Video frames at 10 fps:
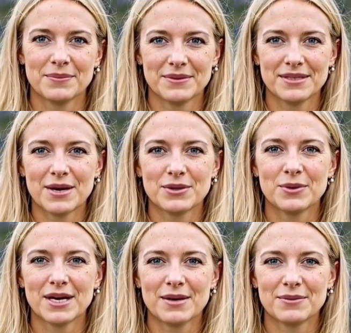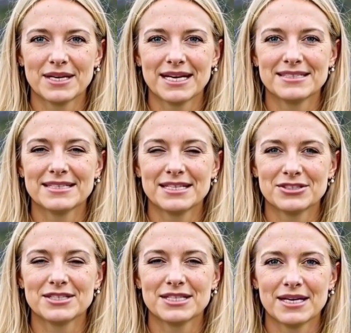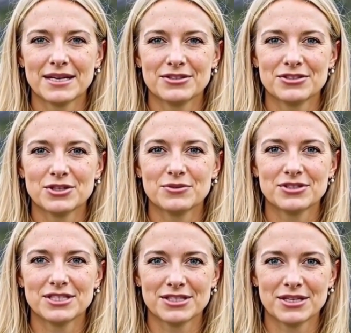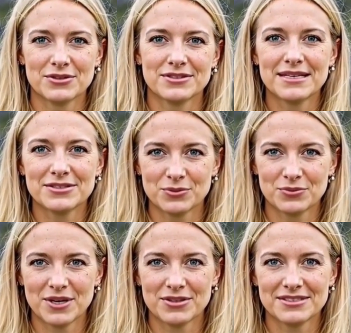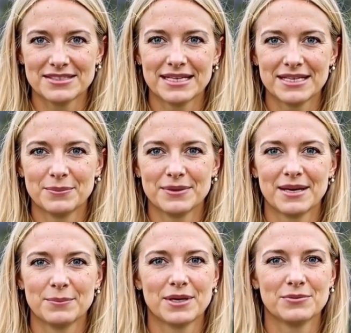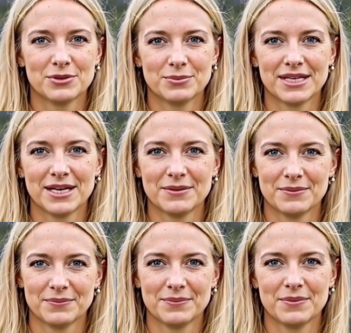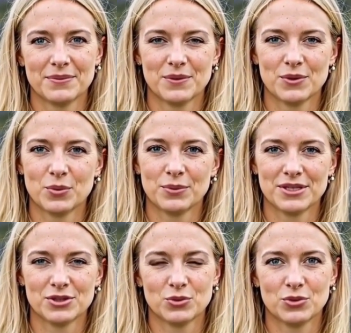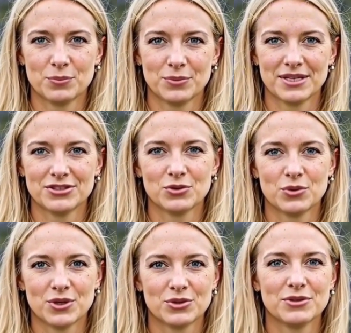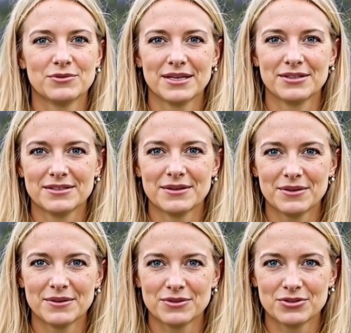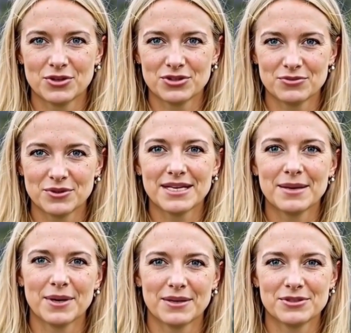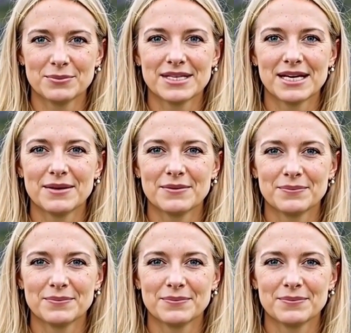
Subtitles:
Now that we have our SSH TLS server details, let's move on to setting up Netmod VPN. Open the Google Play Store on your device. Search for Netmod VPN.